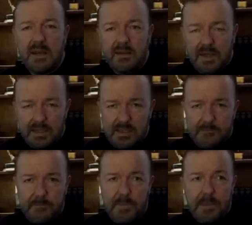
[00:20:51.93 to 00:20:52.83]

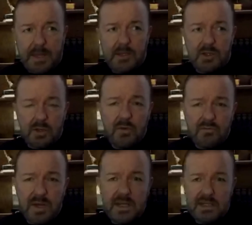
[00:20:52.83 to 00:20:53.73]
There's two
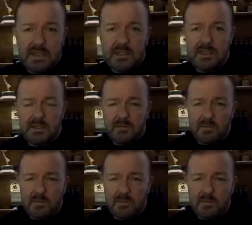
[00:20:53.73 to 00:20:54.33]
reasons